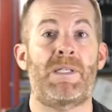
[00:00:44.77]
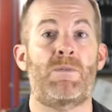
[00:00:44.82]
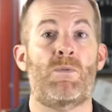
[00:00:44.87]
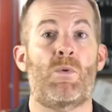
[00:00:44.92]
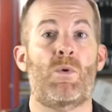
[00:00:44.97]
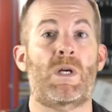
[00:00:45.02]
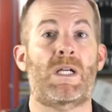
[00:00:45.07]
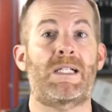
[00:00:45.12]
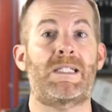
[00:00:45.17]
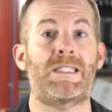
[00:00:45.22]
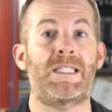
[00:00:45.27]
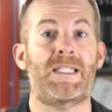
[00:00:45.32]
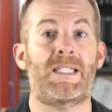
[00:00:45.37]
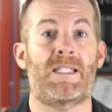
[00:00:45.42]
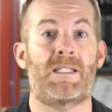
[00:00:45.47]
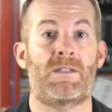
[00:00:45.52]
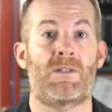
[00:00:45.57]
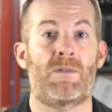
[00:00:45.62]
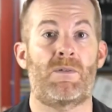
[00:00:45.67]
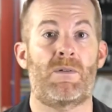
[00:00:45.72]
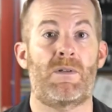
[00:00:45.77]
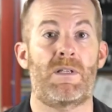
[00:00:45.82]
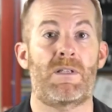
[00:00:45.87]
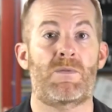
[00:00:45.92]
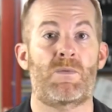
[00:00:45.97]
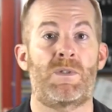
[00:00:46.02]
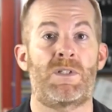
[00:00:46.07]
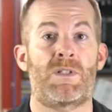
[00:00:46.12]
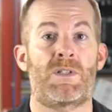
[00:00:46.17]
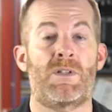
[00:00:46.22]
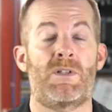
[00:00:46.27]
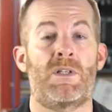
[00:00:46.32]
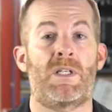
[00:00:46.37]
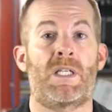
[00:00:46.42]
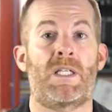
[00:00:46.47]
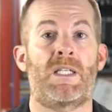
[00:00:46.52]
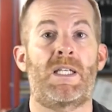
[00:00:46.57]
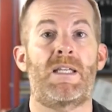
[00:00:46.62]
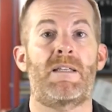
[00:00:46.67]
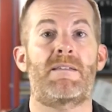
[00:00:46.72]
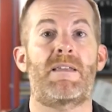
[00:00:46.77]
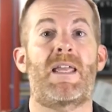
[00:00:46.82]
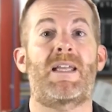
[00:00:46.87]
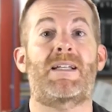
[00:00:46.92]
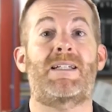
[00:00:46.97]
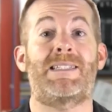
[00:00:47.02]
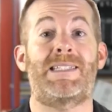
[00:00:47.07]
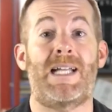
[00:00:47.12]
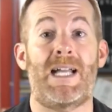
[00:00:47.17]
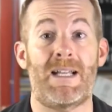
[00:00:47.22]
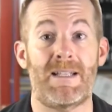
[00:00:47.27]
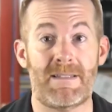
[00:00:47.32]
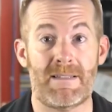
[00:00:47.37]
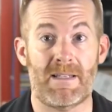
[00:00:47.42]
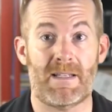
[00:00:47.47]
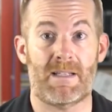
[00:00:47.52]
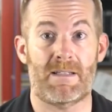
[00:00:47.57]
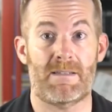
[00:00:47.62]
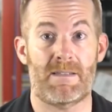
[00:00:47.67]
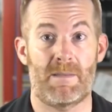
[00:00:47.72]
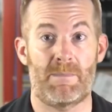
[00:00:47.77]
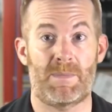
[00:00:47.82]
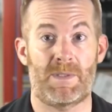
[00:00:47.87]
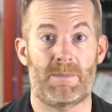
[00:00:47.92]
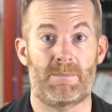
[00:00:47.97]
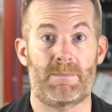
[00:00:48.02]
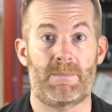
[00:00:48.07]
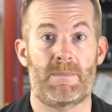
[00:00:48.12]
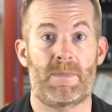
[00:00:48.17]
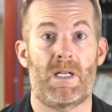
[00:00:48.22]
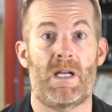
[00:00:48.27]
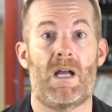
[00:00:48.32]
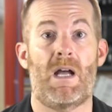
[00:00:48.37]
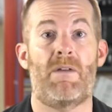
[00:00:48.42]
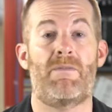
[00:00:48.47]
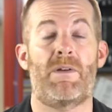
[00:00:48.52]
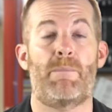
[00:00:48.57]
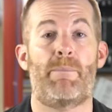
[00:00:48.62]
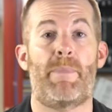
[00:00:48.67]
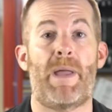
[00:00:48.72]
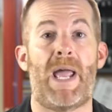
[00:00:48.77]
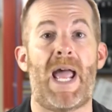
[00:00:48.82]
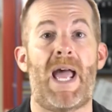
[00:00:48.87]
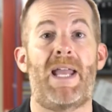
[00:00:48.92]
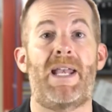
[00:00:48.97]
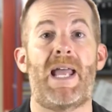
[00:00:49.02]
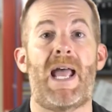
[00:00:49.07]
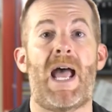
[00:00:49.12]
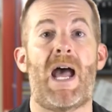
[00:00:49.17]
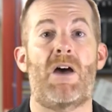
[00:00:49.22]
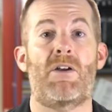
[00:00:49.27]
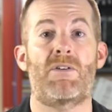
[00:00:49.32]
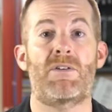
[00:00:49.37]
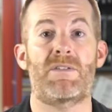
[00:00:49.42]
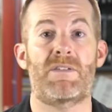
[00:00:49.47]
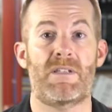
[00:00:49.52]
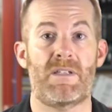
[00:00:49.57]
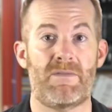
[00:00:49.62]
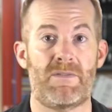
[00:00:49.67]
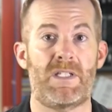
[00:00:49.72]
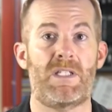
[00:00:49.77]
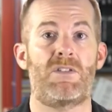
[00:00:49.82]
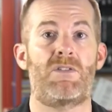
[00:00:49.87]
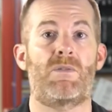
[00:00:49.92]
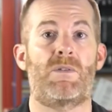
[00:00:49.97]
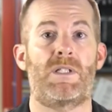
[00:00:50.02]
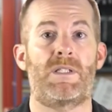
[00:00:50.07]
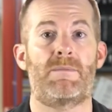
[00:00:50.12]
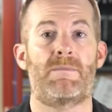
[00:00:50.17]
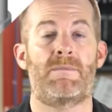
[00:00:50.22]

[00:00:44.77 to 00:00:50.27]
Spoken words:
or clicking noise when turning is a classic symptom of a bad outer CV joint.